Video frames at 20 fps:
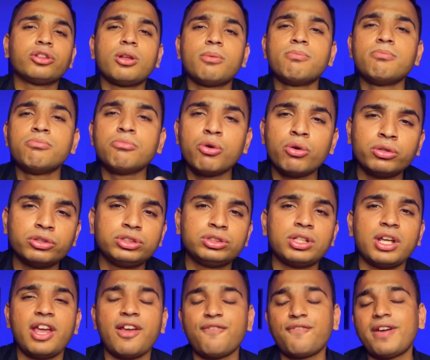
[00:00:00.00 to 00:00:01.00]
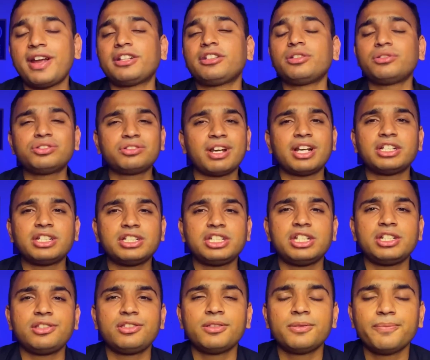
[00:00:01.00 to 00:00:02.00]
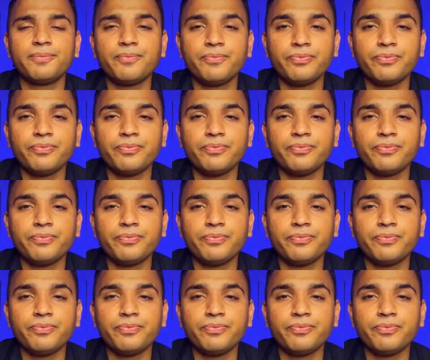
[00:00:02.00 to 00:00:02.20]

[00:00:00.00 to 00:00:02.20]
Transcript: the most effective strategies?